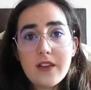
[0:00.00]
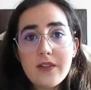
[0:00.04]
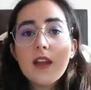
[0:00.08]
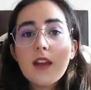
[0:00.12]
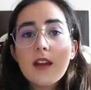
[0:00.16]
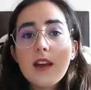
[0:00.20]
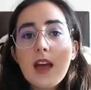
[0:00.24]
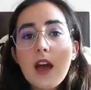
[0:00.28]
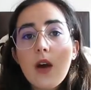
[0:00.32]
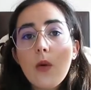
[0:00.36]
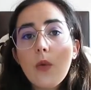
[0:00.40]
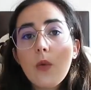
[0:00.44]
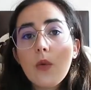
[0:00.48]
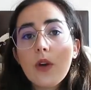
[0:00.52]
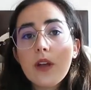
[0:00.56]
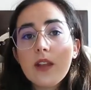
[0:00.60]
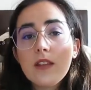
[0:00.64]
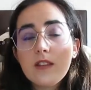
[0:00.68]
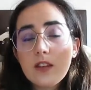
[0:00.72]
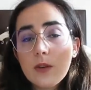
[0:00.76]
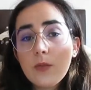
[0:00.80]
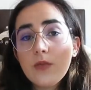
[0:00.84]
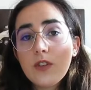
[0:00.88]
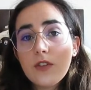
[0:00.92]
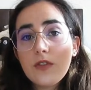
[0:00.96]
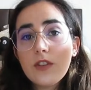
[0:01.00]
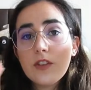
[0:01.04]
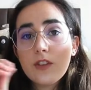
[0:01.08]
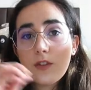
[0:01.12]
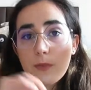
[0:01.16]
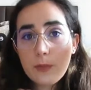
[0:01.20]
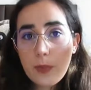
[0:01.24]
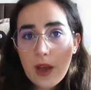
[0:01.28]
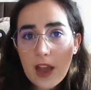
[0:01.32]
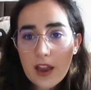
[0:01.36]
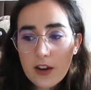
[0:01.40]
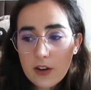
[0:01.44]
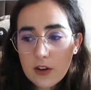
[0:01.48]
Now, in terms of the
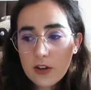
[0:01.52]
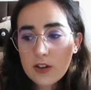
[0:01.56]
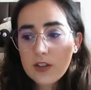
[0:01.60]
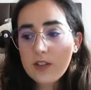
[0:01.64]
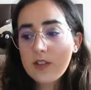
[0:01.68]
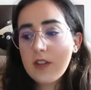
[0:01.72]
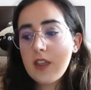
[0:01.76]
spiders,